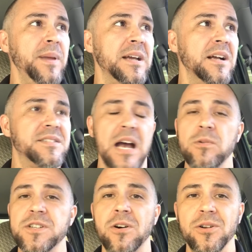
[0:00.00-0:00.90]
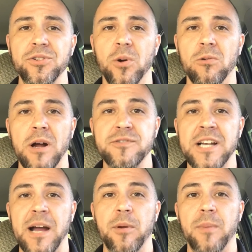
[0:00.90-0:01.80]
because I was going through a rough
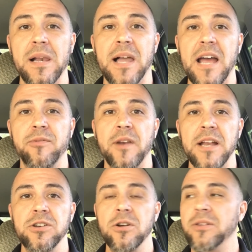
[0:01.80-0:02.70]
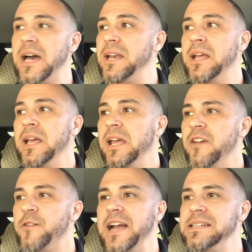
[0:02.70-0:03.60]
time in my life, and I knew that
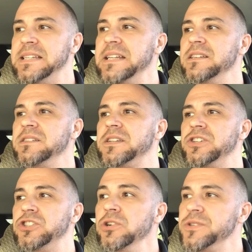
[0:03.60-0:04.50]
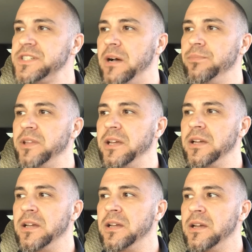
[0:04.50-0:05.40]
if I didn't do
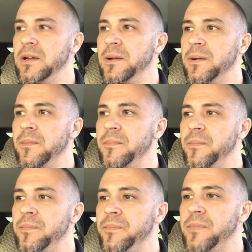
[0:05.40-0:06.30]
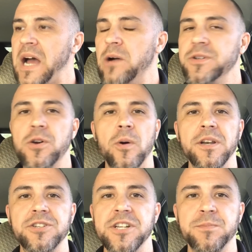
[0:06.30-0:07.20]
something, I was going
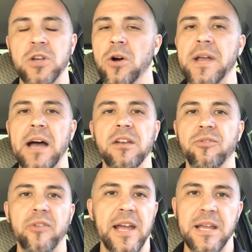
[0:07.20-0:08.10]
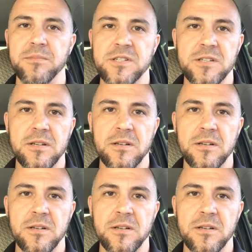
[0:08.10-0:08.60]
to just go down in flames.